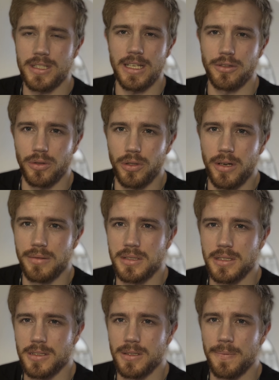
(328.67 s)
central nervous
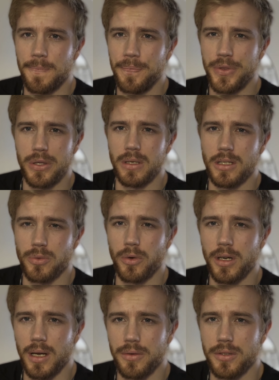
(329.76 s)
system doing this
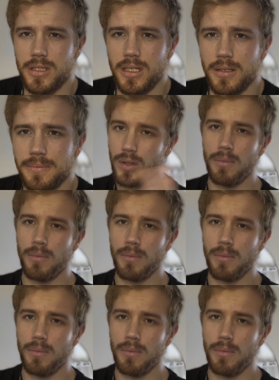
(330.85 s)
workout routine.